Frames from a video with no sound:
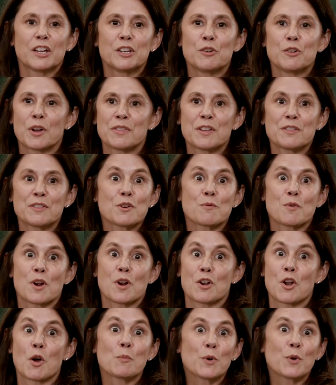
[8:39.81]
I think there were a
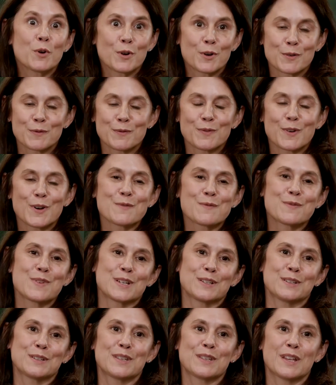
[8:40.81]
number of
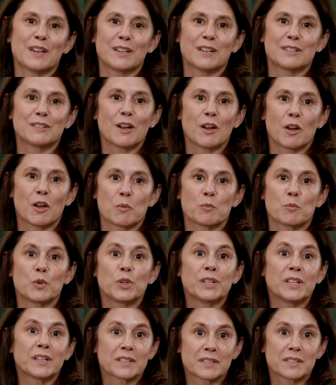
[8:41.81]
things that
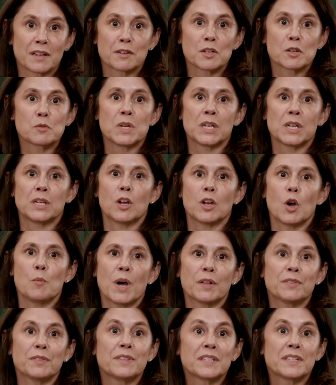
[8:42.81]
really excited me
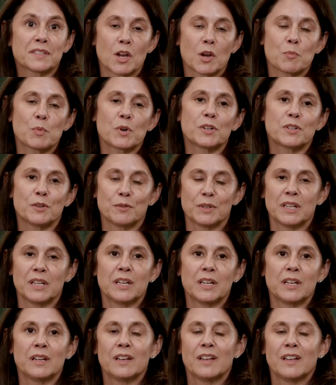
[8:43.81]
about this
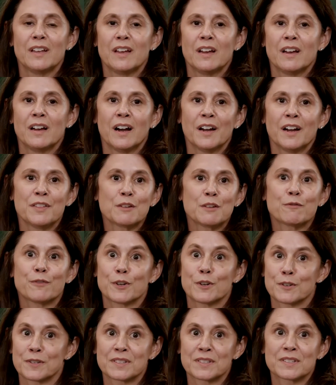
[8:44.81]
opportunity. I think
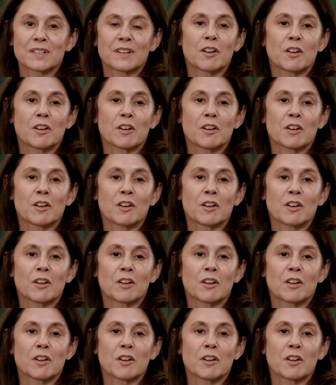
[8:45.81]
first